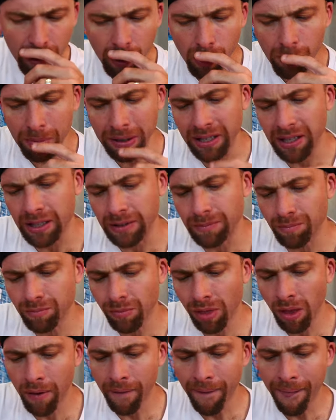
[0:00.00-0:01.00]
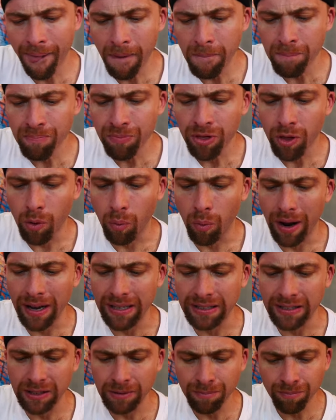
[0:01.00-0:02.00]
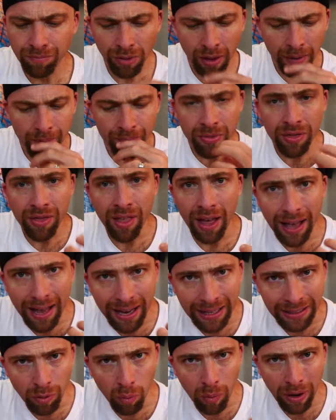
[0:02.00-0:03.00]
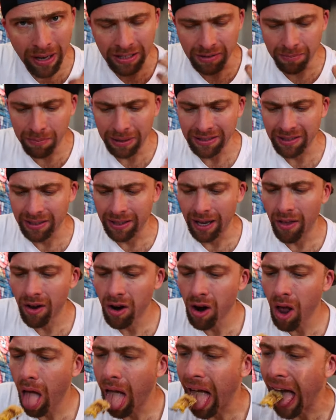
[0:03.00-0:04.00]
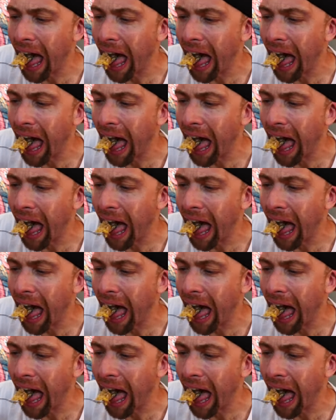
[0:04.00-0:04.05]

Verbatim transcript: Oh my god. The rice the egg, the way it's mixed together.